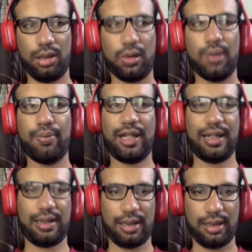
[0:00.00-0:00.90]

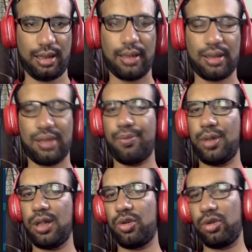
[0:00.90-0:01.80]
complicated as
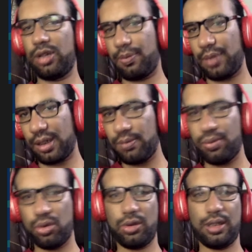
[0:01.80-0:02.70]
compared to Jetpack
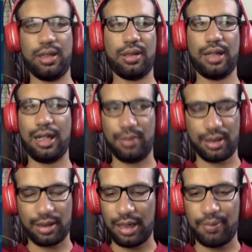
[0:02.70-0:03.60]
Compose and
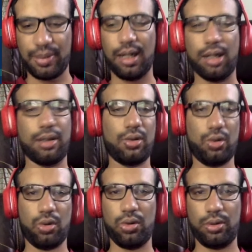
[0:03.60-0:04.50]
animation API.
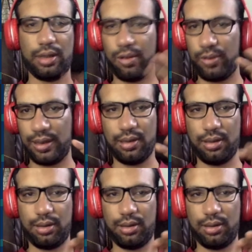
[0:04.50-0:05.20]
So they are very